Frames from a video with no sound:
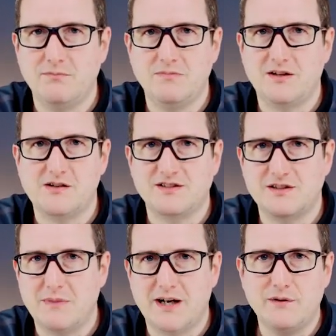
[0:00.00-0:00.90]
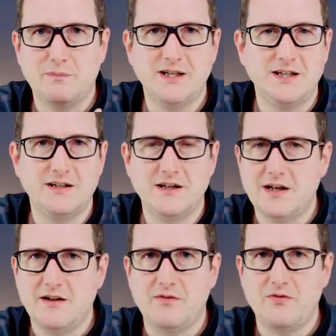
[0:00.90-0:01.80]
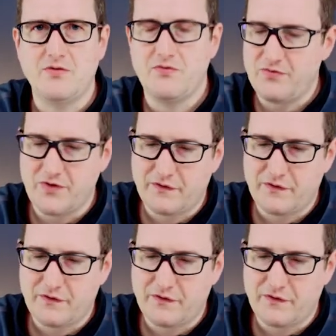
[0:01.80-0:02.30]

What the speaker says: because in my opinion, the